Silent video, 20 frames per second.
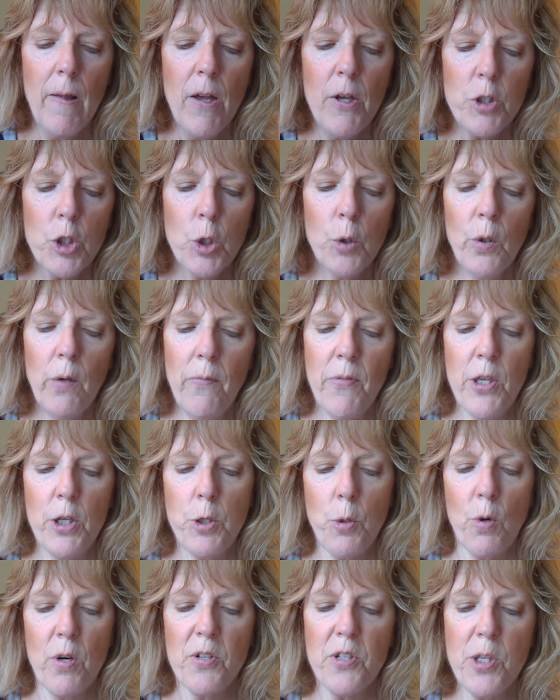2 of the
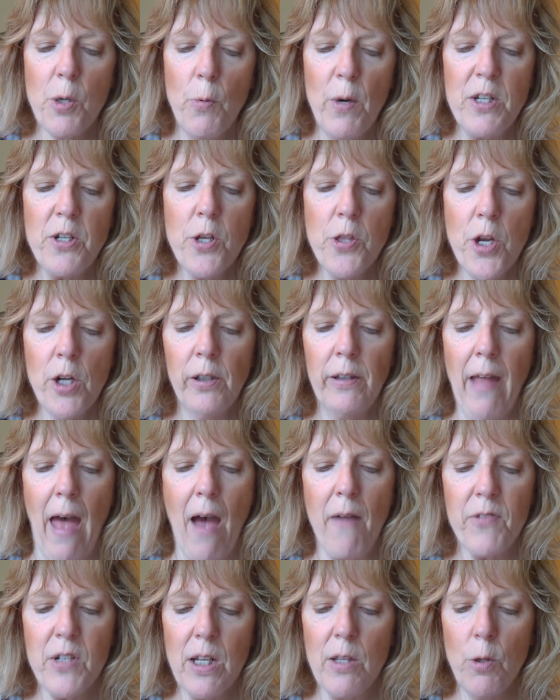doors, the one to their
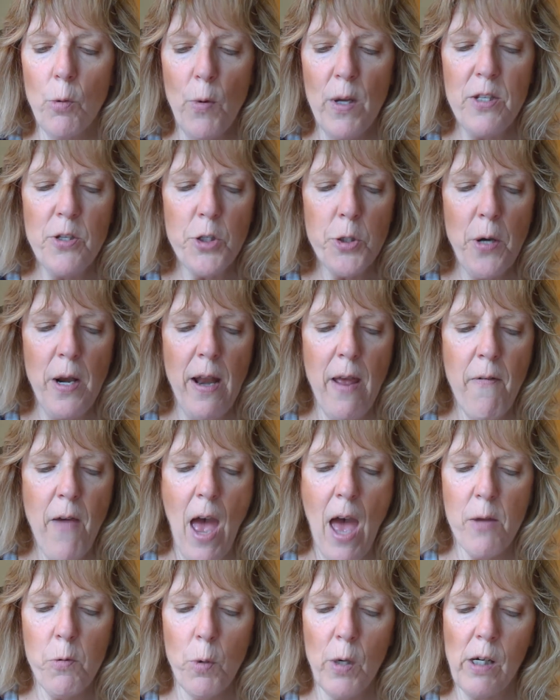left and the one straight
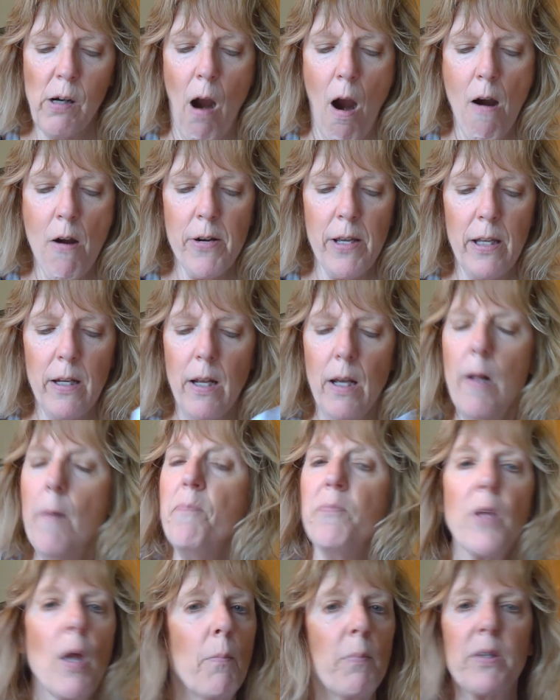ahead, were guarded,
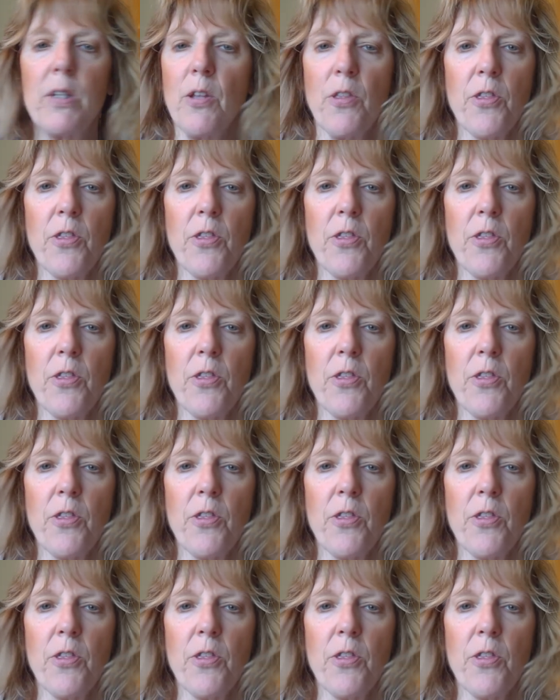but the